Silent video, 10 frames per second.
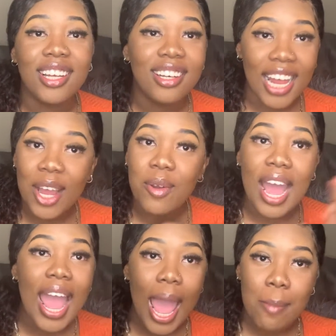like what
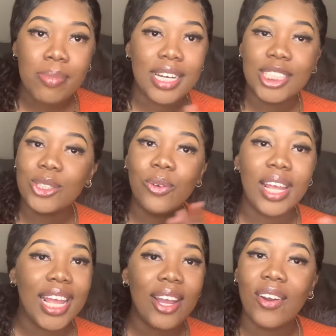happened, this school
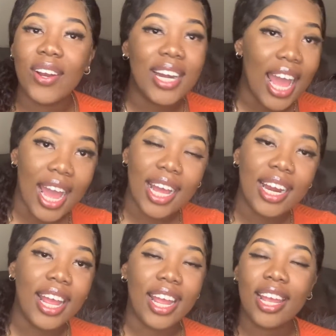it or not, like.